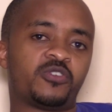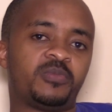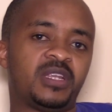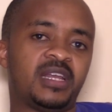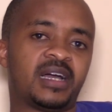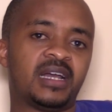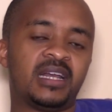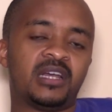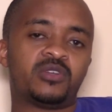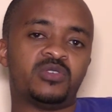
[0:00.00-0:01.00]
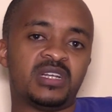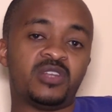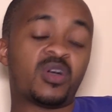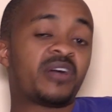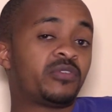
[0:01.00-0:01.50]
media today,
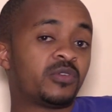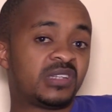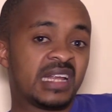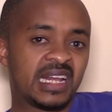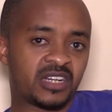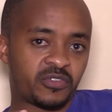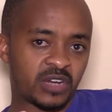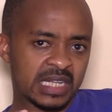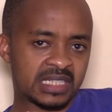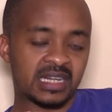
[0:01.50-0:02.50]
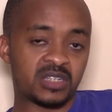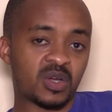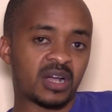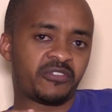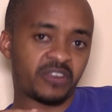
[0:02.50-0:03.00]
you have those direct friends that you
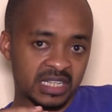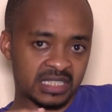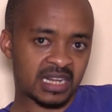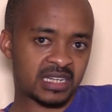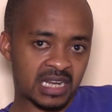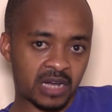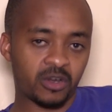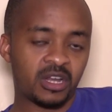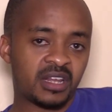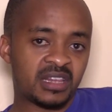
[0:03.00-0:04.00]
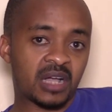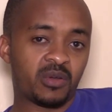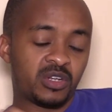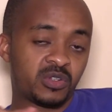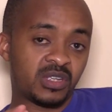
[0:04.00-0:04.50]
are friends right now, they are
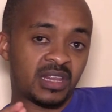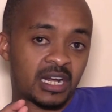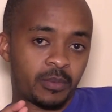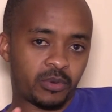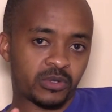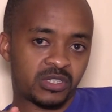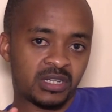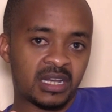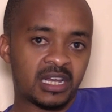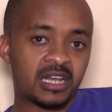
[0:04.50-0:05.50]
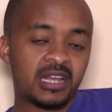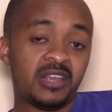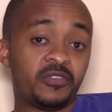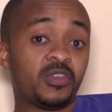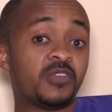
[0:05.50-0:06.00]
going to see that post.
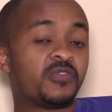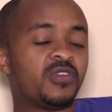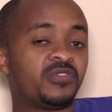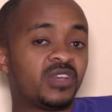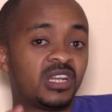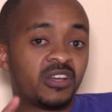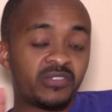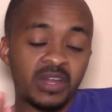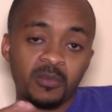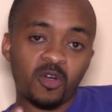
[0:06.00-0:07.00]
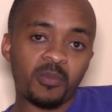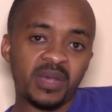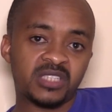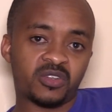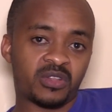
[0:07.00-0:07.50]
If any of them
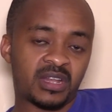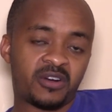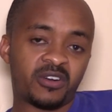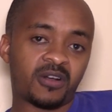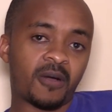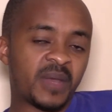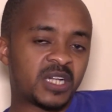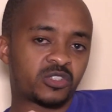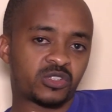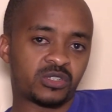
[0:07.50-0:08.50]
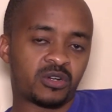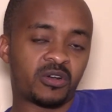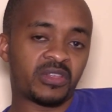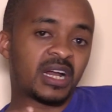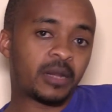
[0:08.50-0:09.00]
comments
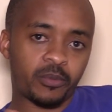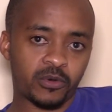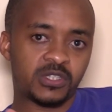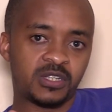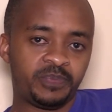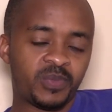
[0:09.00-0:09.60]
on that post,